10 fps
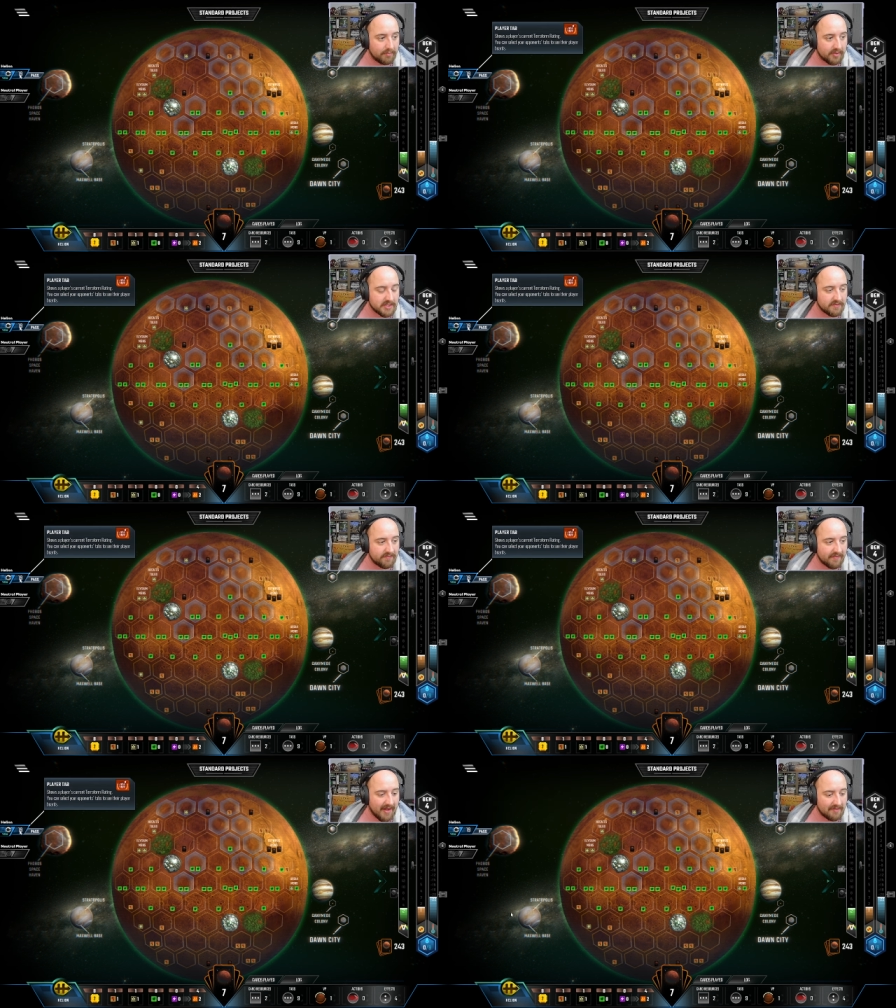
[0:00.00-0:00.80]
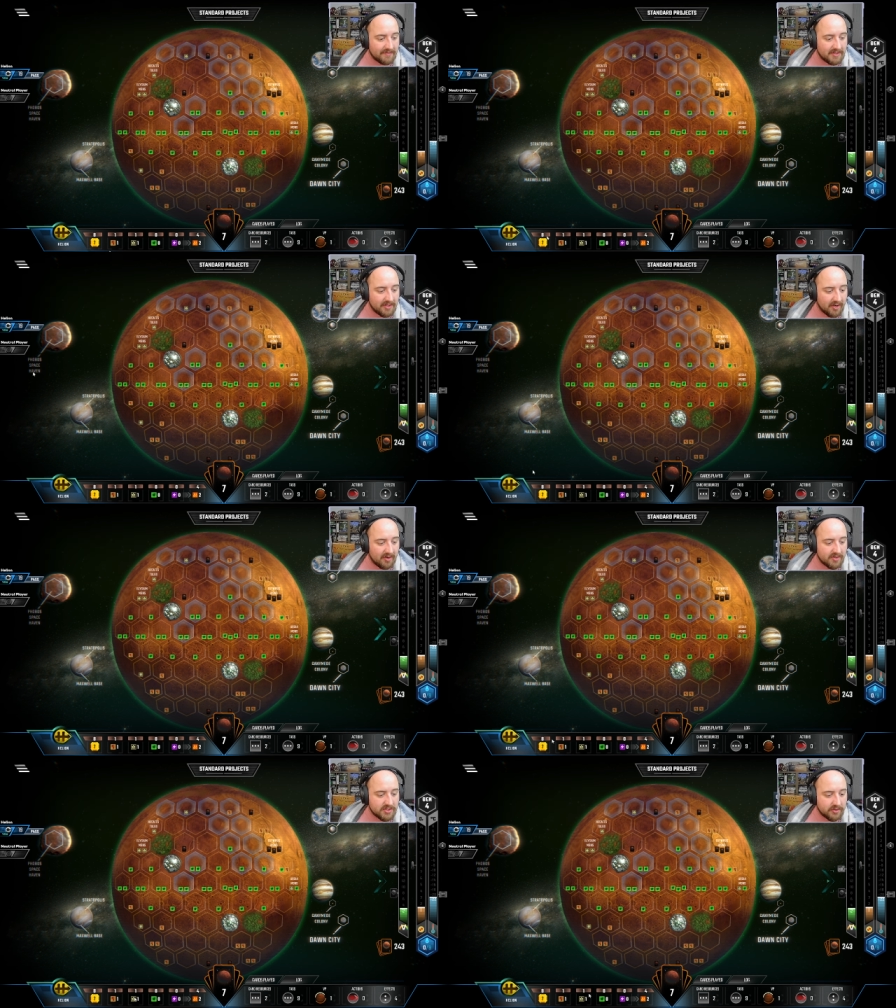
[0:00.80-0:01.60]
plus 5 TR
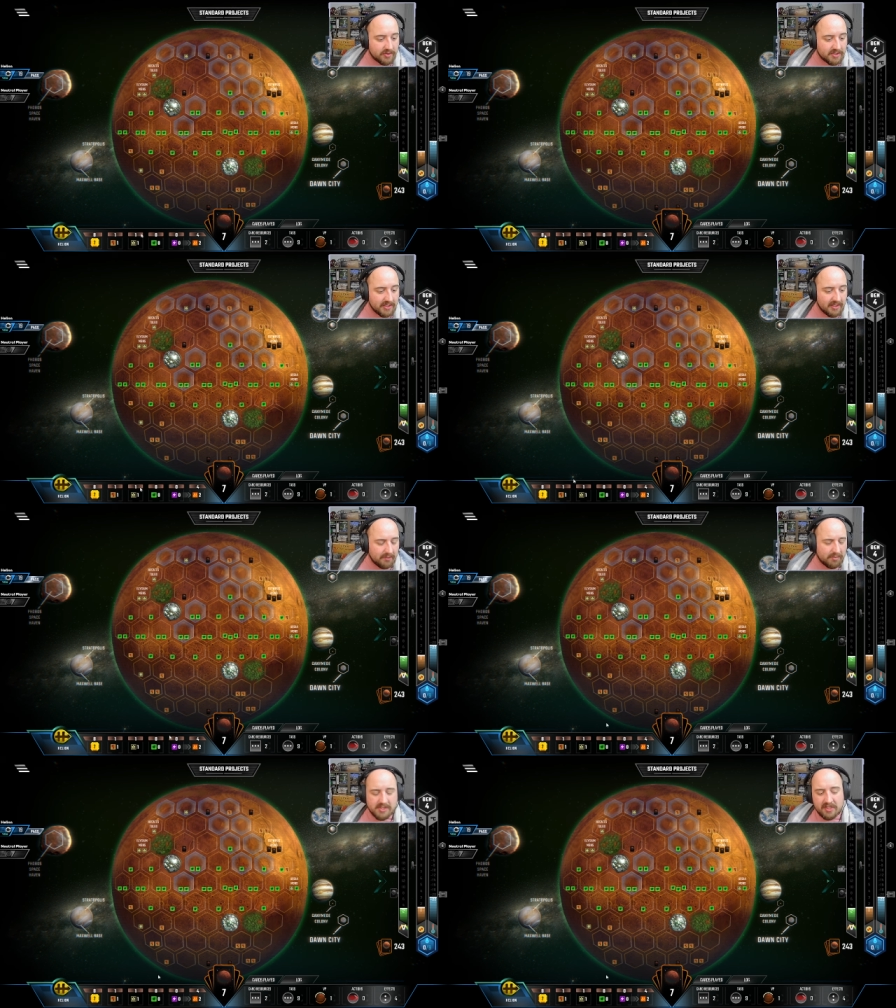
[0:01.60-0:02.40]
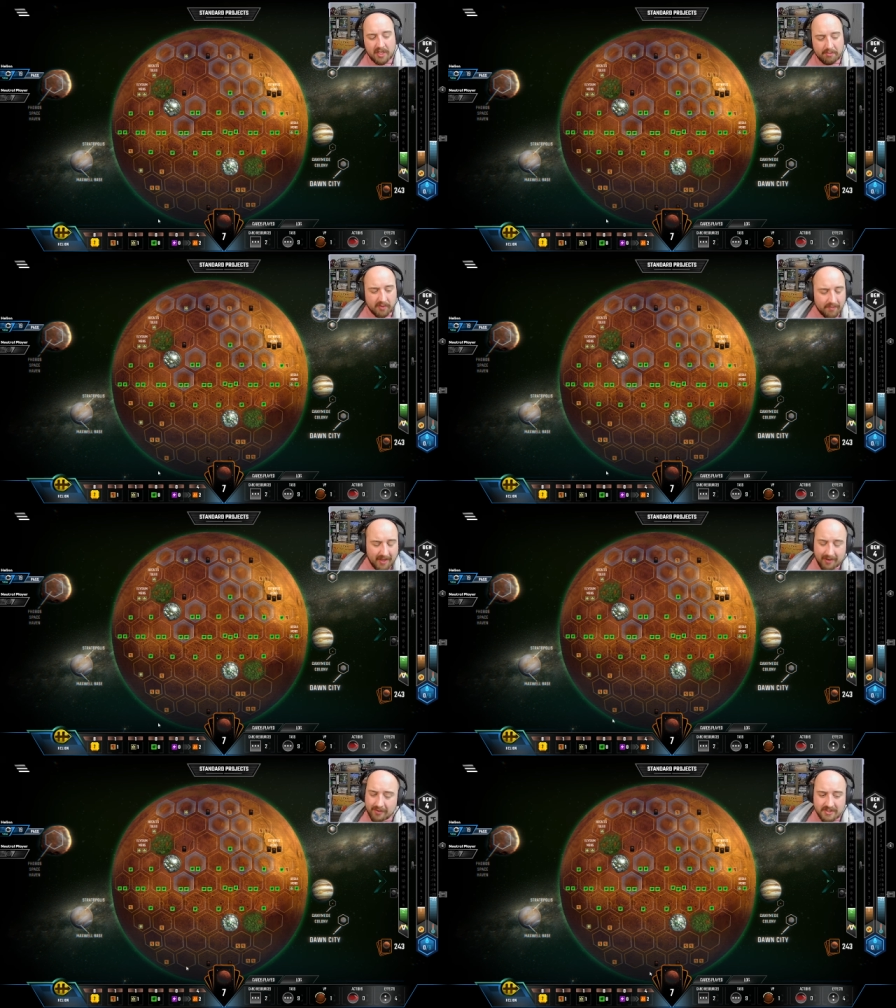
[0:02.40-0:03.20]
is 13, plus a couple of
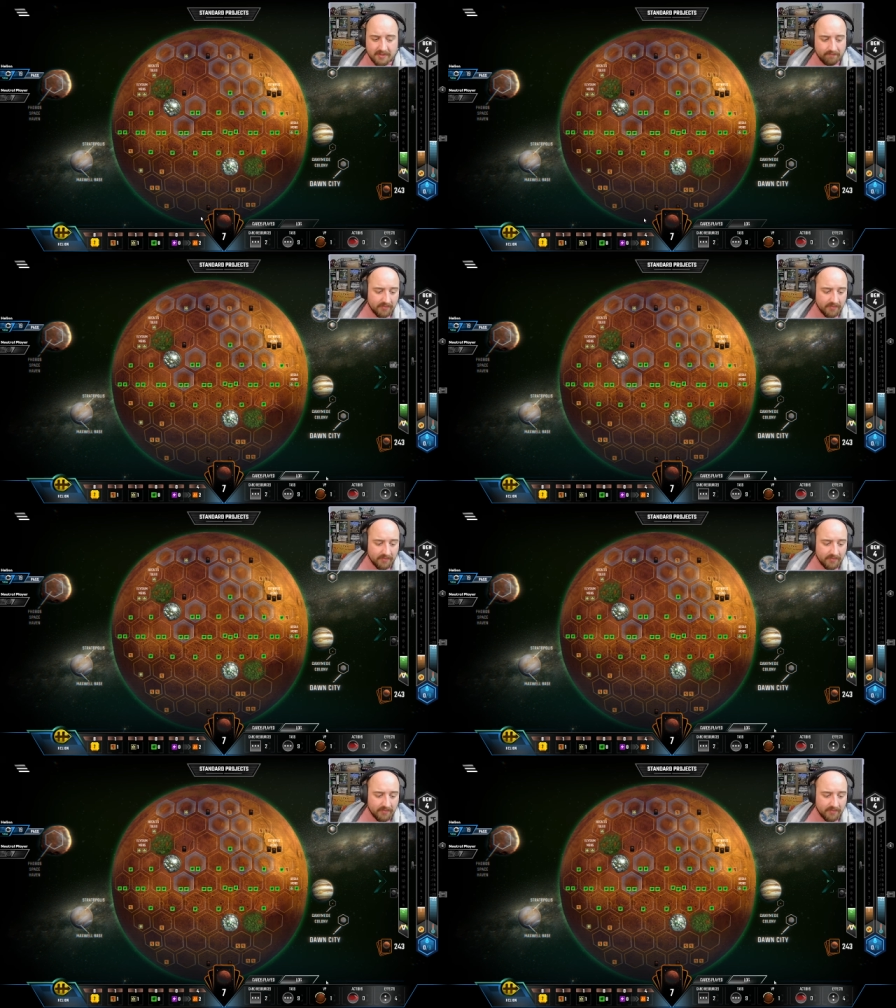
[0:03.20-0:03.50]
metals.